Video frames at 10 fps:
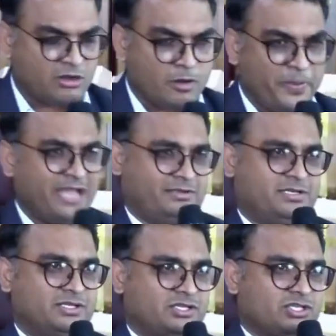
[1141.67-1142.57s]
the
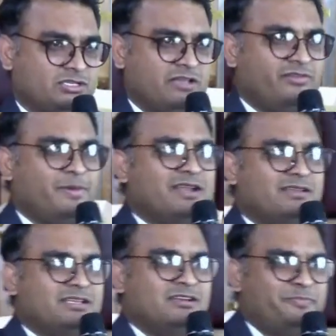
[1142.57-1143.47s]
repentance. Everybody
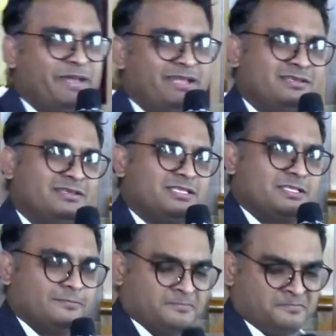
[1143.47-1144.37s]
say
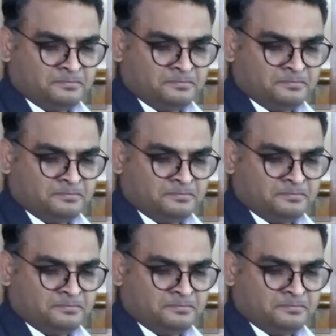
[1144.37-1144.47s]
repentance.